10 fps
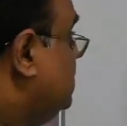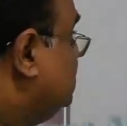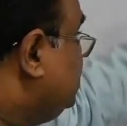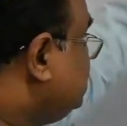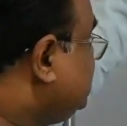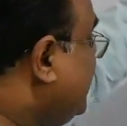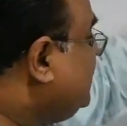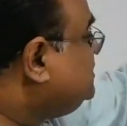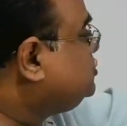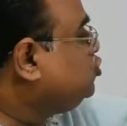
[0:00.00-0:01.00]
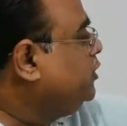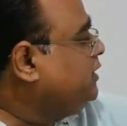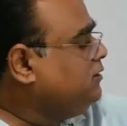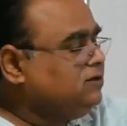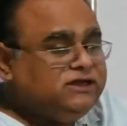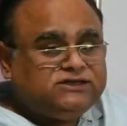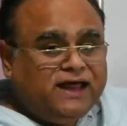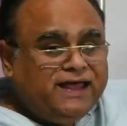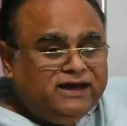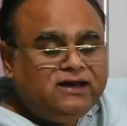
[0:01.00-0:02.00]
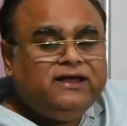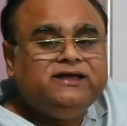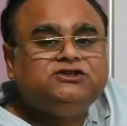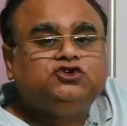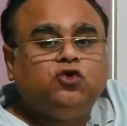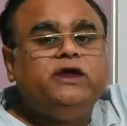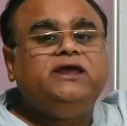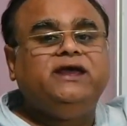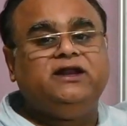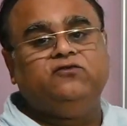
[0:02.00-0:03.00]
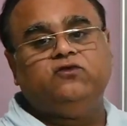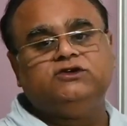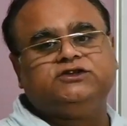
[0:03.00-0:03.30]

this line is showing an inverse